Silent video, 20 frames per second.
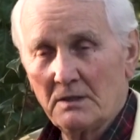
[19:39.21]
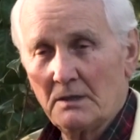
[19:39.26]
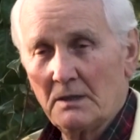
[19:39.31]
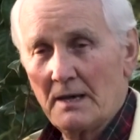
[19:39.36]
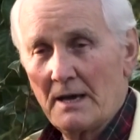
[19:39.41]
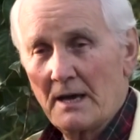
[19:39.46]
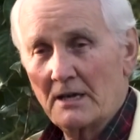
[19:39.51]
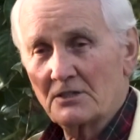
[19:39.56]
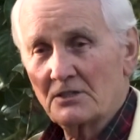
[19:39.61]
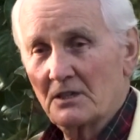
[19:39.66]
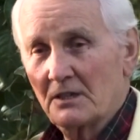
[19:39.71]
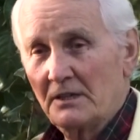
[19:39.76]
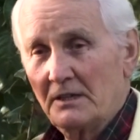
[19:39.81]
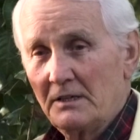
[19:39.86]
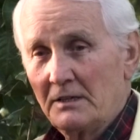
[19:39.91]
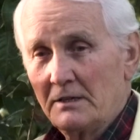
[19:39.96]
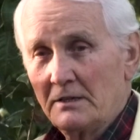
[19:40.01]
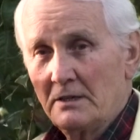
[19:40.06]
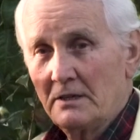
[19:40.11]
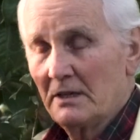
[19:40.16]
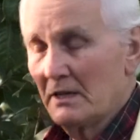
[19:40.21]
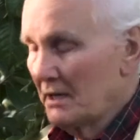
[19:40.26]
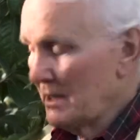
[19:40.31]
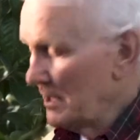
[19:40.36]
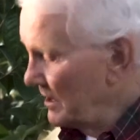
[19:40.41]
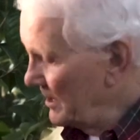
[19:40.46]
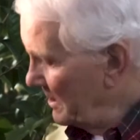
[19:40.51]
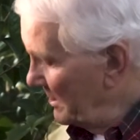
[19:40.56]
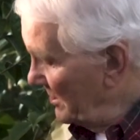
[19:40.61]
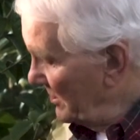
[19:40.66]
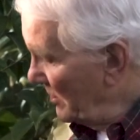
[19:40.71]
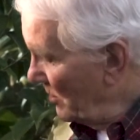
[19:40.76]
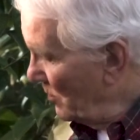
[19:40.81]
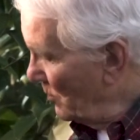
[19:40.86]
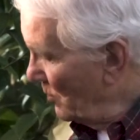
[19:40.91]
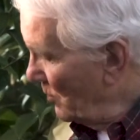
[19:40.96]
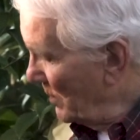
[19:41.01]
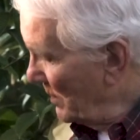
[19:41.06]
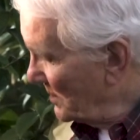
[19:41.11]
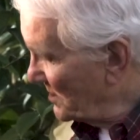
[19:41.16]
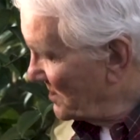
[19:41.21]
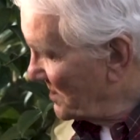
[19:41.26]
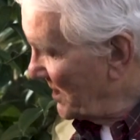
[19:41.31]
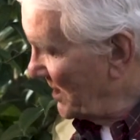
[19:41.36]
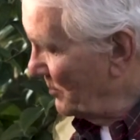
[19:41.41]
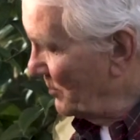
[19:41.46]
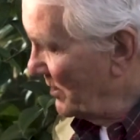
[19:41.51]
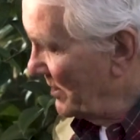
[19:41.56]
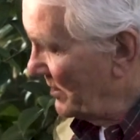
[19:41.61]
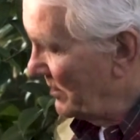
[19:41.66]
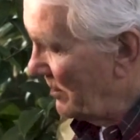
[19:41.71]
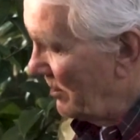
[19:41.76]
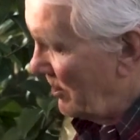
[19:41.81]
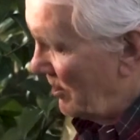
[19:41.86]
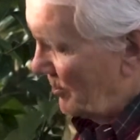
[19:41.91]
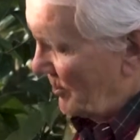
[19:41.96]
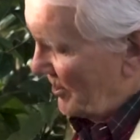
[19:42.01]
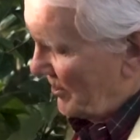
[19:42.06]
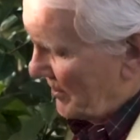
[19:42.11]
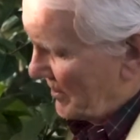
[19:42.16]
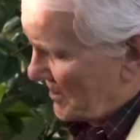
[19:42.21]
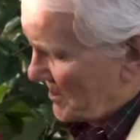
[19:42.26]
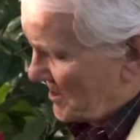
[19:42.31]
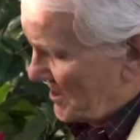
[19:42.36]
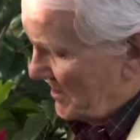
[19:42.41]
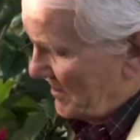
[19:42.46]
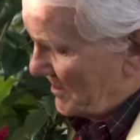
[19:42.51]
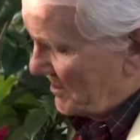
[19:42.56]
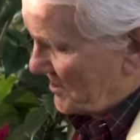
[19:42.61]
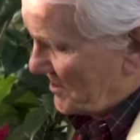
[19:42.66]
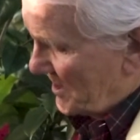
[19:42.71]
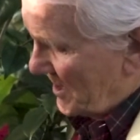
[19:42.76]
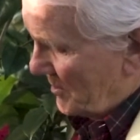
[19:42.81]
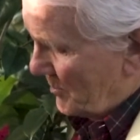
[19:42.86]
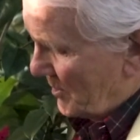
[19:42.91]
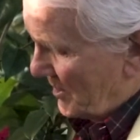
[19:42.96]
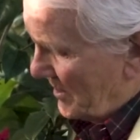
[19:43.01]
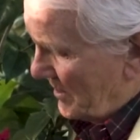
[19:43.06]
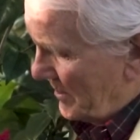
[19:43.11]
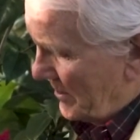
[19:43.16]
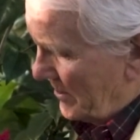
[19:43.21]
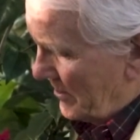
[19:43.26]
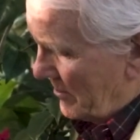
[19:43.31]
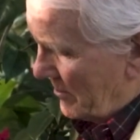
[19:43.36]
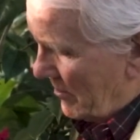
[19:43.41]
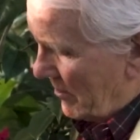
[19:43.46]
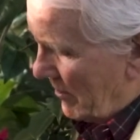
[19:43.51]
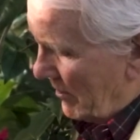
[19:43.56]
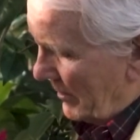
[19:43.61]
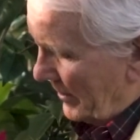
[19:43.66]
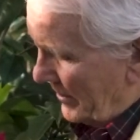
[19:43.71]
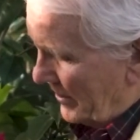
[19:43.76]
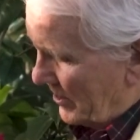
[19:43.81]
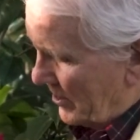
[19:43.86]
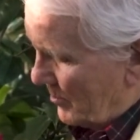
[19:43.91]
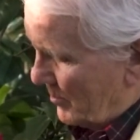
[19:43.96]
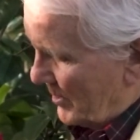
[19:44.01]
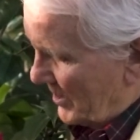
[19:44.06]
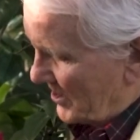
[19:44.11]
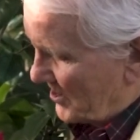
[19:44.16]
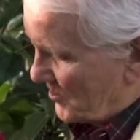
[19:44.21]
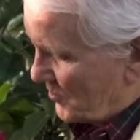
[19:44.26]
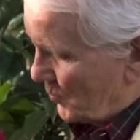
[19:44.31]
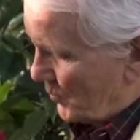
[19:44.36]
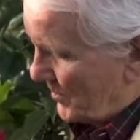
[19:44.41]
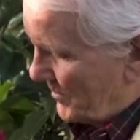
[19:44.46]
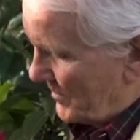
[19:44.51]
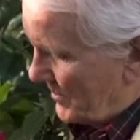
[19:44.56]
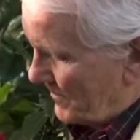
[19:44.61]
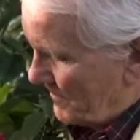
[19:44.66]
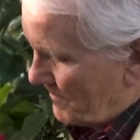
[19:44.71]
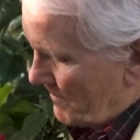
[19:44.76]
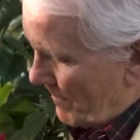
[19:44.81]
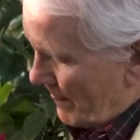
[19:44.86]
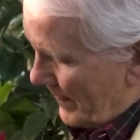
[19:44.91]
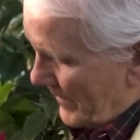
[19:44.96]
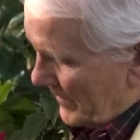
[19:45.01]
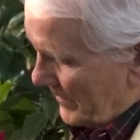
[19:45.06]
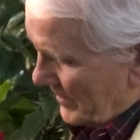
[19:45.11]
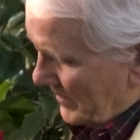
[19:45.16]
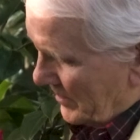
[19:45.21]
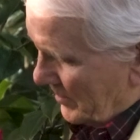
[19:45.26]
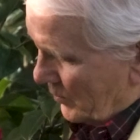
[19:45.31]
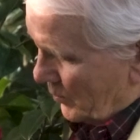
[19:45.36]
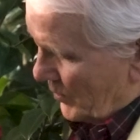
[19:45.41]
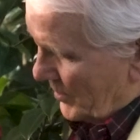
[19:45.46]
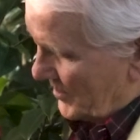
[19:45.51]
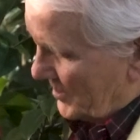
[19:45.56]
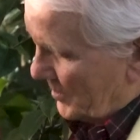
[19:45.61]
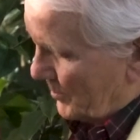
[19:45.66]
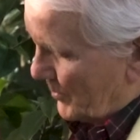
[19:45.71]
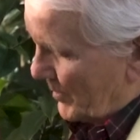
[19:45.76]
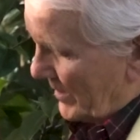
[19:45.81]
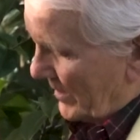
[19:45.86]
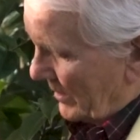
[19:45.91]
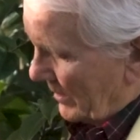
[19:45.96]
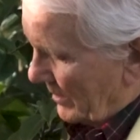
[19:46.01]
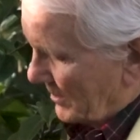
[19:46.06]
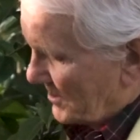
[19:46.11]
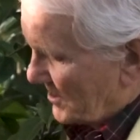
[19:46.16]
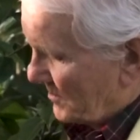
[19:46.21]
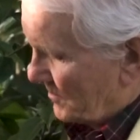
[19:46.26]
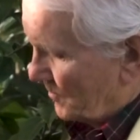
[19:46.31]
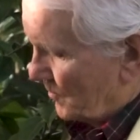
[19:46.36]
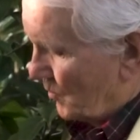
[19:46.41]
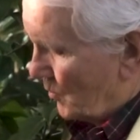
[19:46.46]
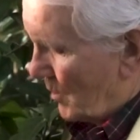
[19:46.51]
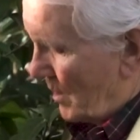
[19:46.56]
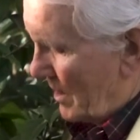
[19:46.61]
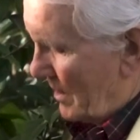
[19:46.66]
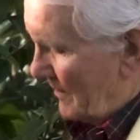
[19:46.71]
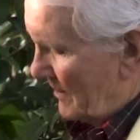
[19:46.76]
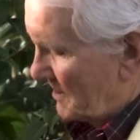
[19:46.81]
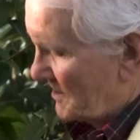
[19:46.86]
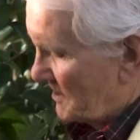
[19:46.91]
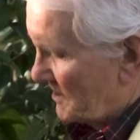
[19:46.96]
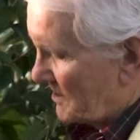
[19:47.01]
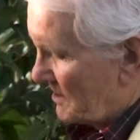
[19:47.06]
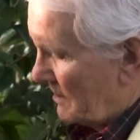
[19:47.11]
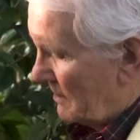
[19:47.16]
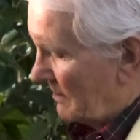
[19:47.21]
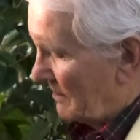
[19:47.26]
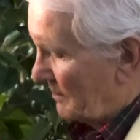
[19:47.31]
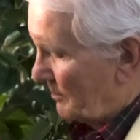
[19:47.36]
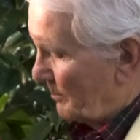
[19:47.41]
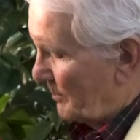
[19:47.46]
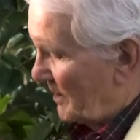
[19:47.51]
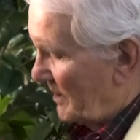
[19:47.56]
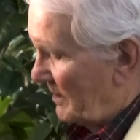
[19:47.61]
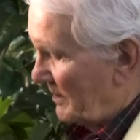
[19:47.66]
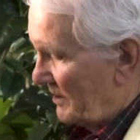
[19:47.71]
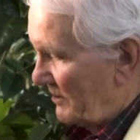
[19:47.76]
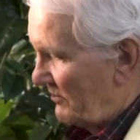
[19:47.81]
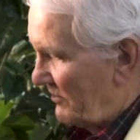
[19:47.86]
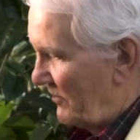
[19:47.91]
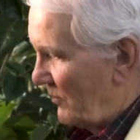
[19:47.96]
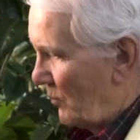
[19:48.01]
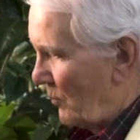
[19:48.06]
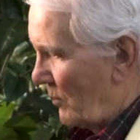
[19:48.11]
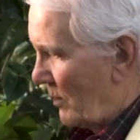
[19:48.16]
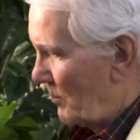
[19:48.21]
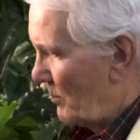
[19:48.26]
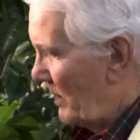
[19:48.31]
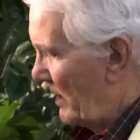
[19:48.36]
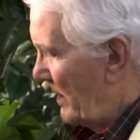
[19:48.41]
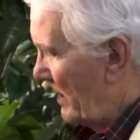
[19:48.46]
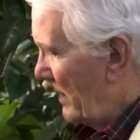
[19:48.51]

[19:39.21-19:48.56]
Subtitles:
actually no stamen at all. But you can see the stamen in here all intermixed with the petals, why this is called a peony form.